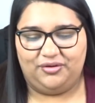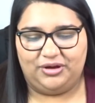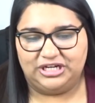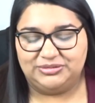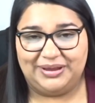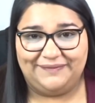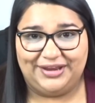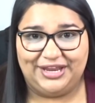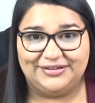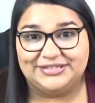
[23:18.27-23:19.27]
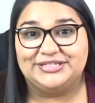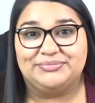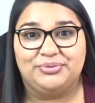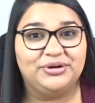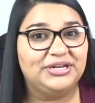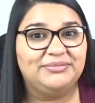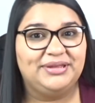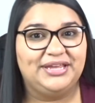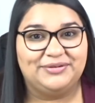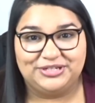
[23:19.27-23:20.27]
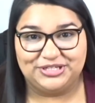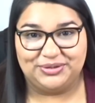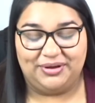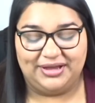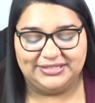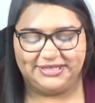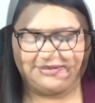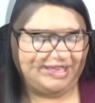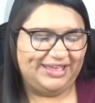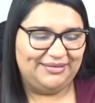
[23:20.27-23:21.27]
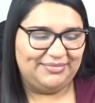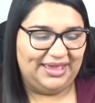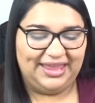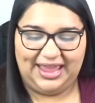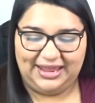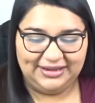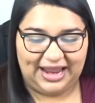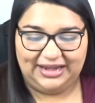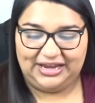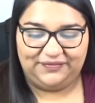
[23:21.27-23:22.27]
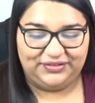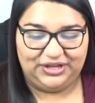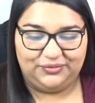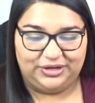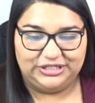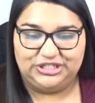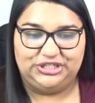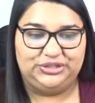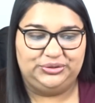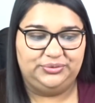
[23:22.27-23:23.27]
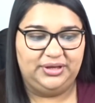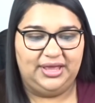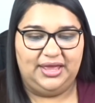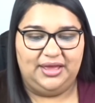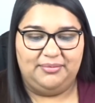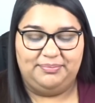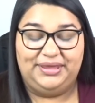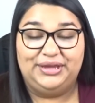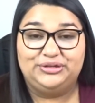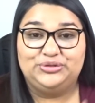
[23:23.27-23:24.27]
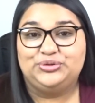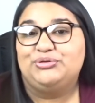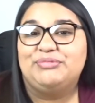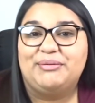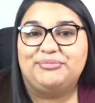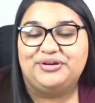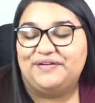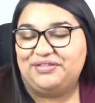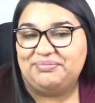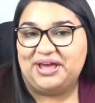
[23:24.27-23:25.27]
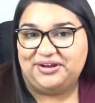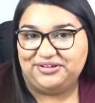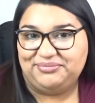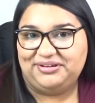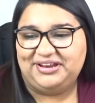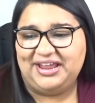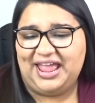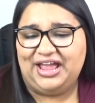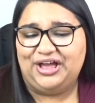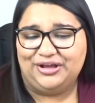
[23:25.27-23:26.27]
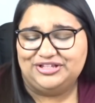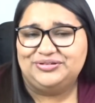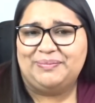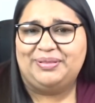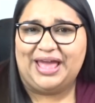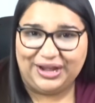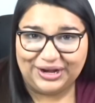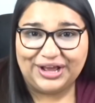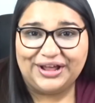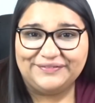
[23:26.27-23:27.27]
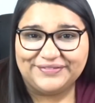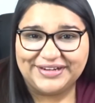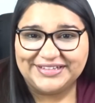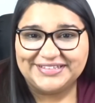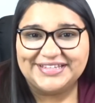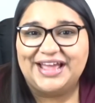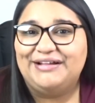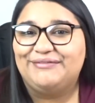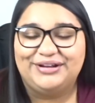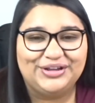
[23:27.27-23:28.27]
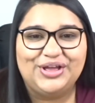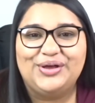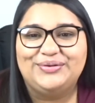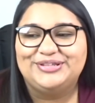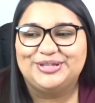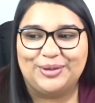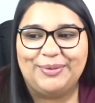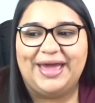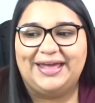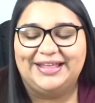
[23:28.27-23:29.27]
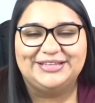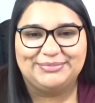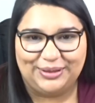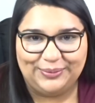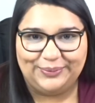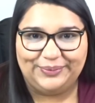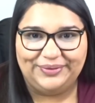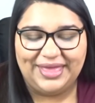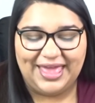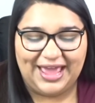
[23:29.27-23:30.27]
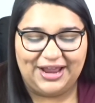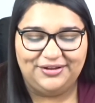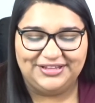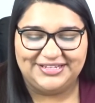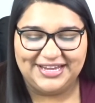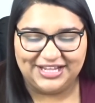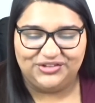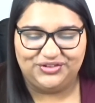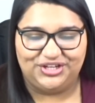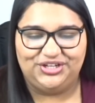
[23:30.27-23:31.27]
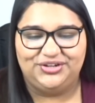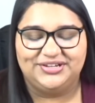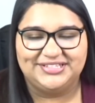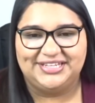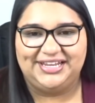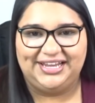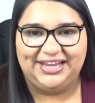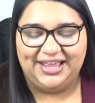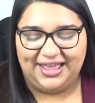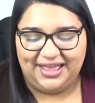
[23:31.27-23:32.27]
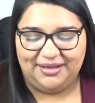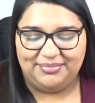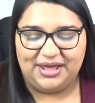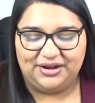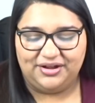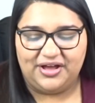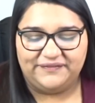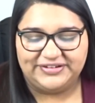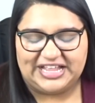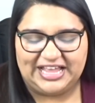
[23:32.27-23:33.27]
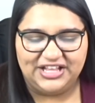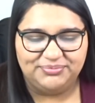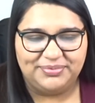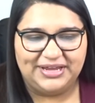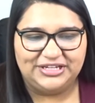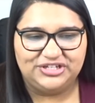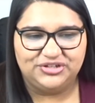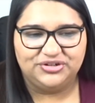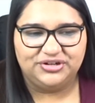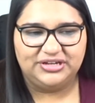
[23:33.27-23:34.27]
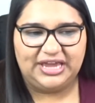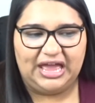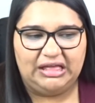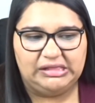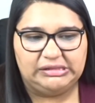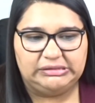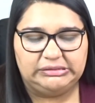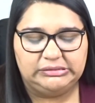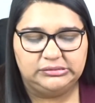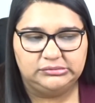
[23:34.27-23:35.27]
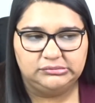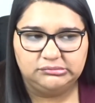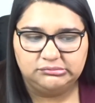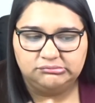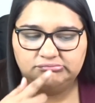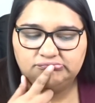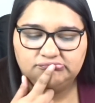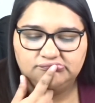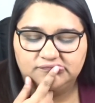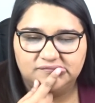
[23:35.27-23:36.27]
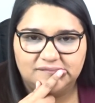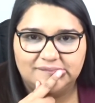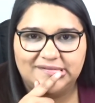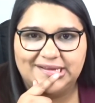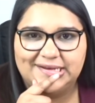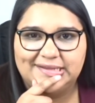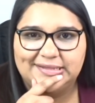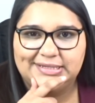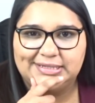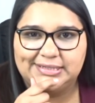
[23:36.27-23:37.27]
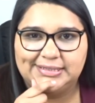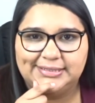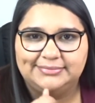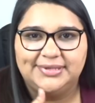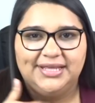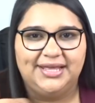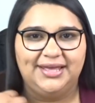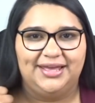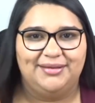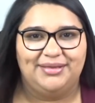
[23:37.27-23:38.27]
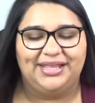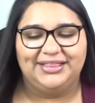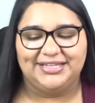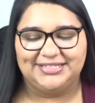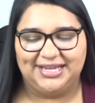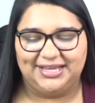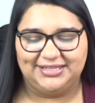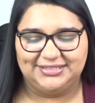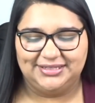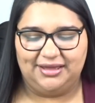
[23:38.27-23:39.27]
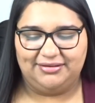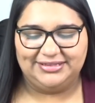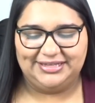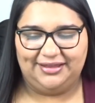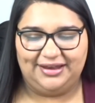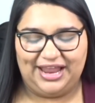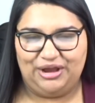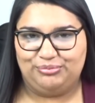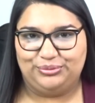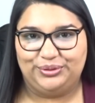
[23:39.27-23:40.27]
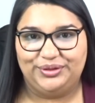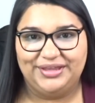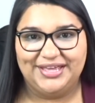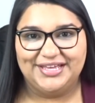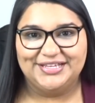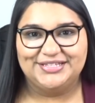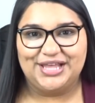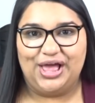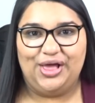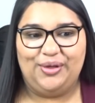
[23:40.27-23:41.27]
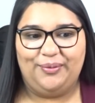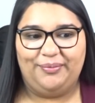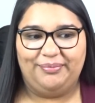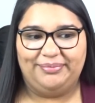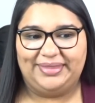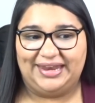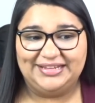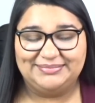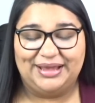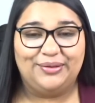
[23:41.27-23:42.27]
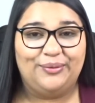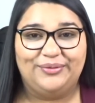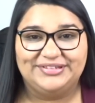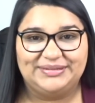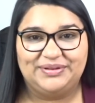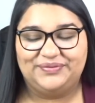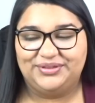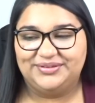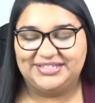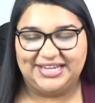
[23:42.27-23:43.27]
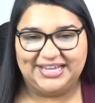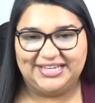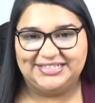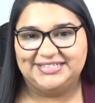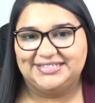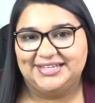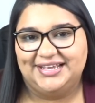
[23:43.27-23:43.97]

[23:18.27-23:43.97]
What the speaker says: watched my videos and supported me, which is so awesome. Again, I definitely want to be a true member of the planner community and go to a planner conference. I want to go so bad. That's my goal. I know the tickets for the New York City planner conference, I think it's by Sugar Gal. I'm blanking on the name. I think the tickets go until in April. So that is my goal. Save up for those tickets